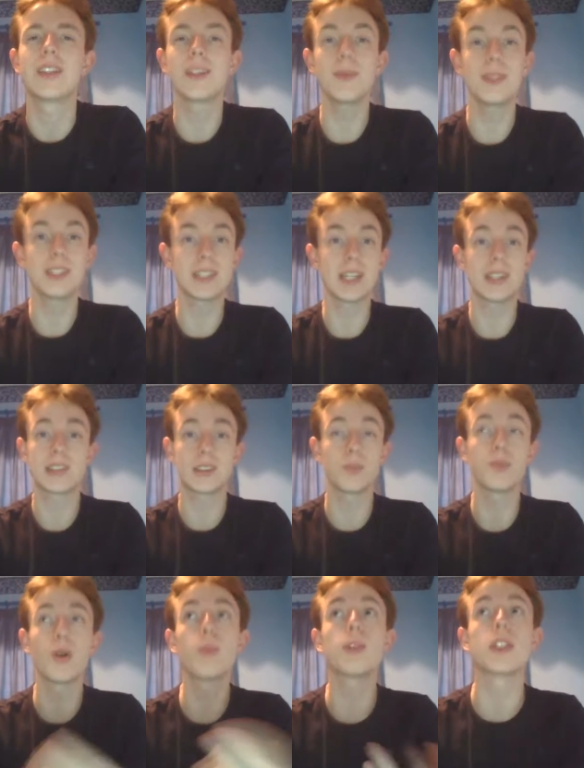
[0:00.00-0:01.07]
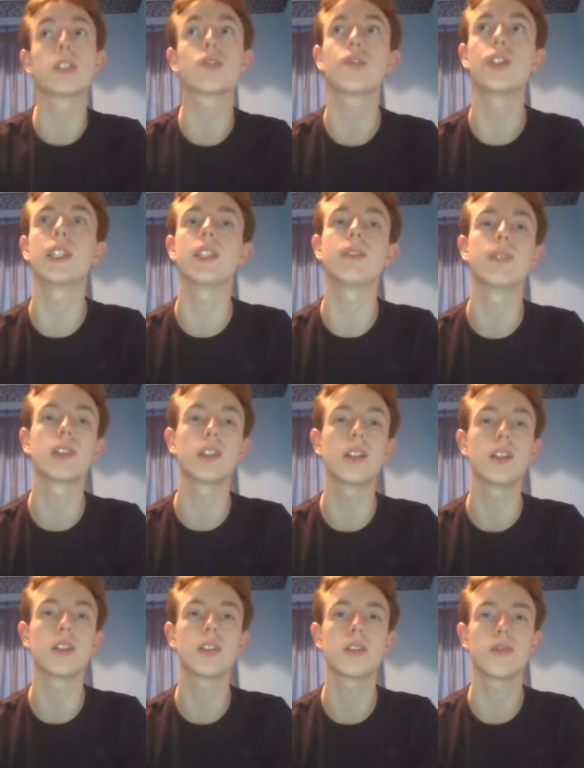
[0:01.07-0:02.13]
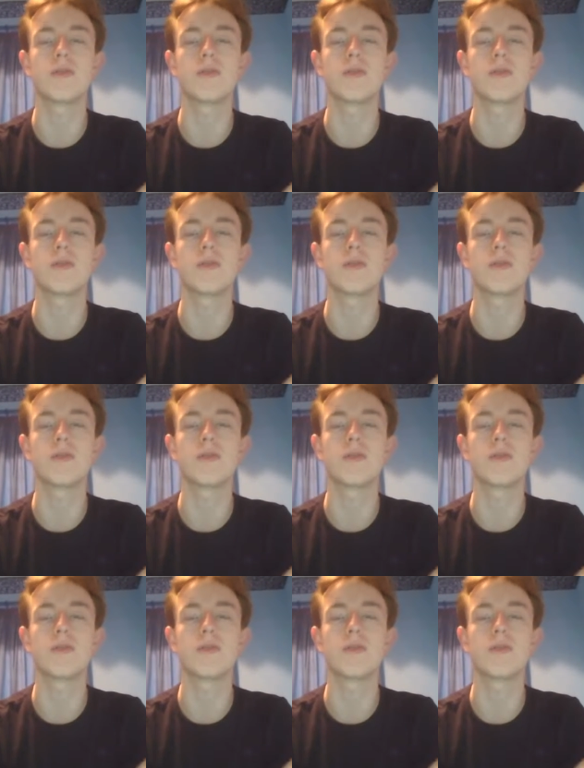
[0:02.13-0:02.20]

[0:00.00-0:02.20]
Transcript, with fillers: Some of the deaths are probably as creative as like